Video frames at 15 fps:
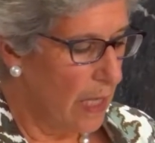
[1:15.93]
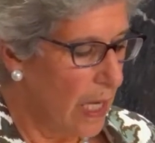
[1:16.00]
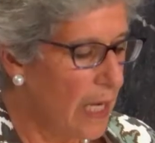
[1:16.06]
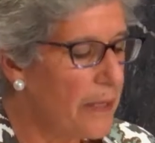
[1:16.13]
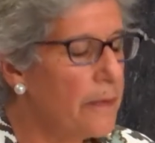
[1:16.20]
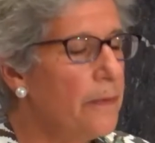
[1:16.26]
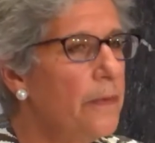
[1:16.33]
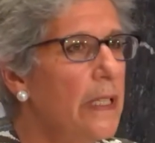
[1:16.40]

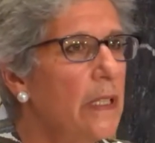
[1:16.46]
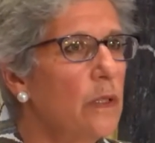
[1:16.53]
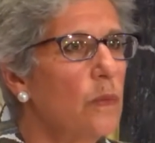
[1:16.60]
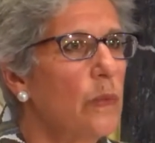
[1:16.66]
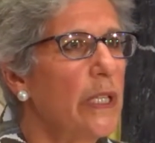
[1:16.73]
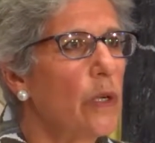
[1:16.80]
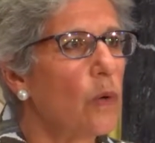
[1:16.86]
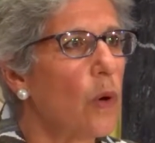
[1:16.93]
I feel
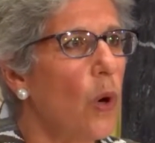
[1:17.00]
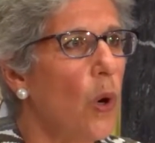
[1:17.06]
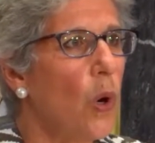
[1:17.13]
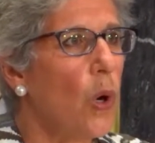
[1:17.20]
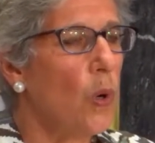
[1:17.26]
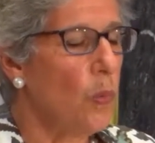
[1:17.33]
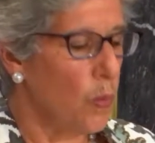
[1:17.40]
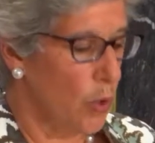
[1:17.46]
we are
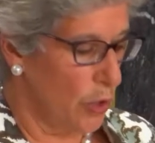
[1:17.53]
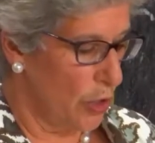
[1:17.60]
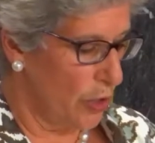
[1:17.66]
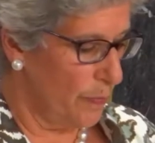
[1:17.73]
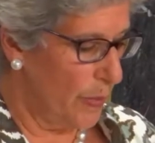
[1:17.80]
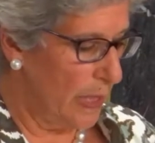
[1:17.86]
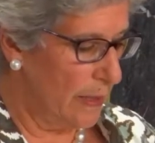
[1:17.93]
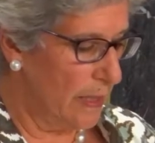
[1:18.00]
all
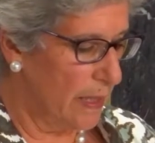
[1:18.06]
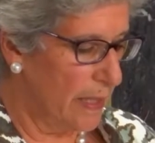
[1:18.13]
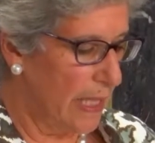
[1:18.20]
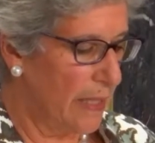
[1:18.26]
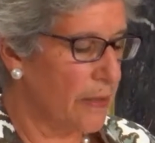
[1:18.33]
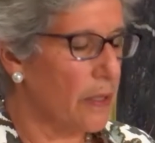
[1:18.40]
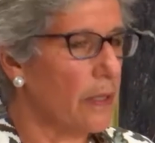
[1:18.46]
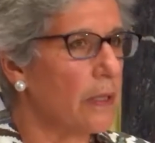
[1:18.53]
worshiping
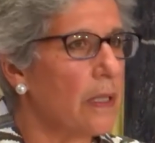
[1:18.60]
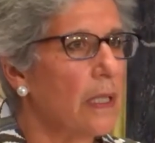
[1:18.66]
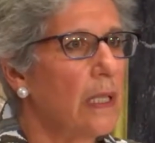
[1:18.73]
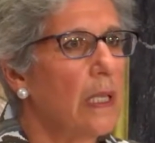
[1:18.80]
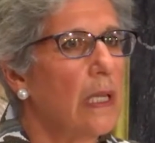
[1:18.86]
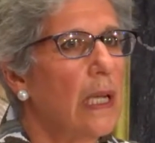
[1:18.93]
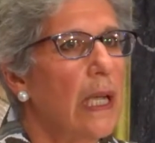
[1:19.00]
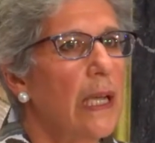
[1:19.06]
together
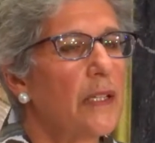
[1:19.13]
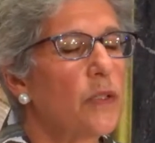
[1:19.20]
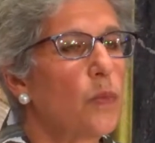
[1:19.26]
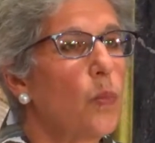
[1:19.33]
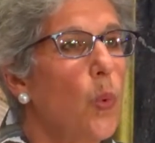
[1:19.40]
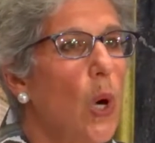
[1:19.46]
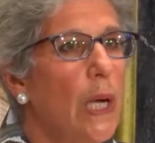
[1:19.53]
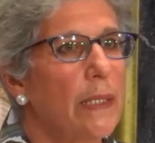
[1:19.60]
as
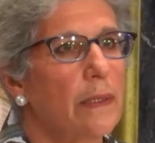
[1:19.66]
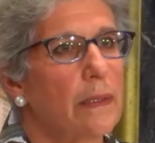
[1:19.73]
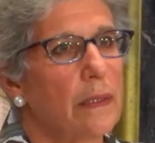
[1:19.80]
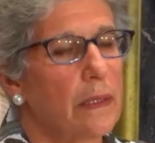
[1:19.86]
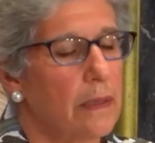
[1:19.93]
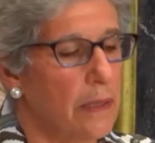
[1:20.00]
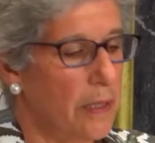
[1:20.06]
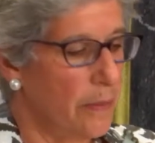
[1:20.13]
one
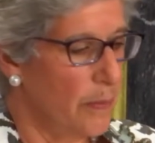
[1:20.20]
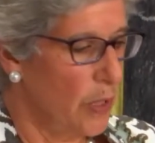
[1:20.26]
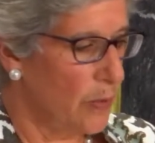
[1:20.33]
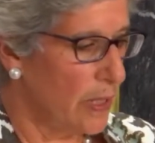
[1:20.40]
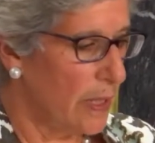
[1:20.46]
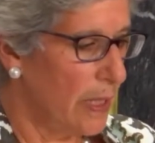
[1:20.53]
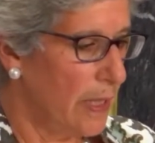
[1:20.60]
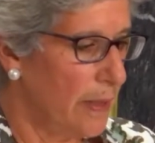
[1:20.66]

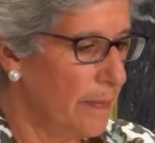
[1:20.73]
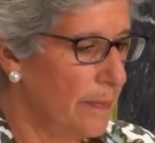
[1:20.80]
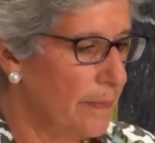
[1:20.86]
community.